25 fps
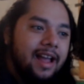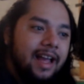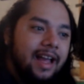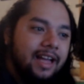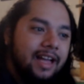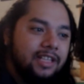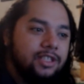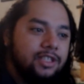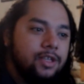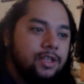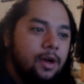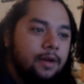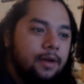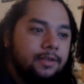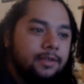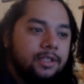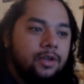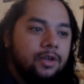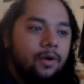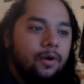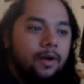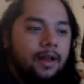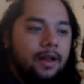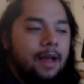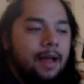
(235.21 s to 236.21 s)
And so I'm just
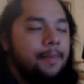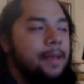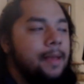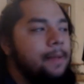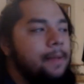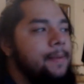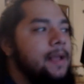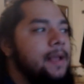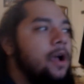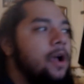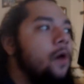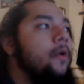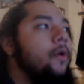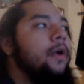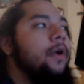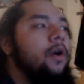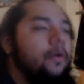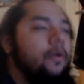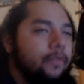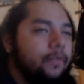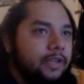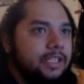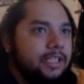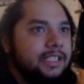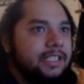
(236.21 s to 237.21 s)
going, I may be going
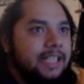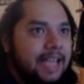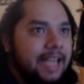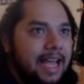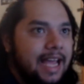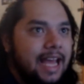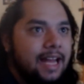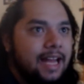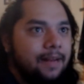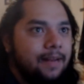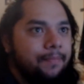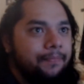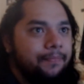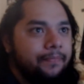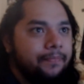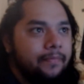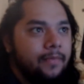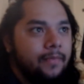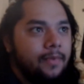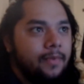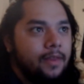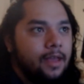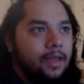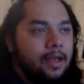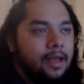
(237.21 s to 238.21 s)
over this again,
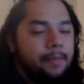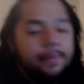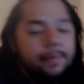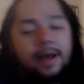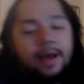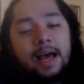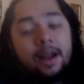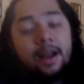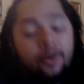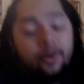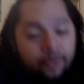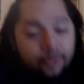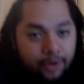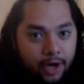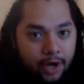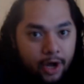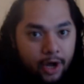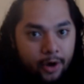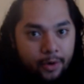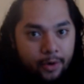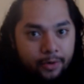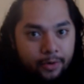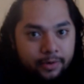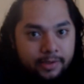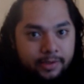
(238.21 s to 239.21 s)
but I don't know.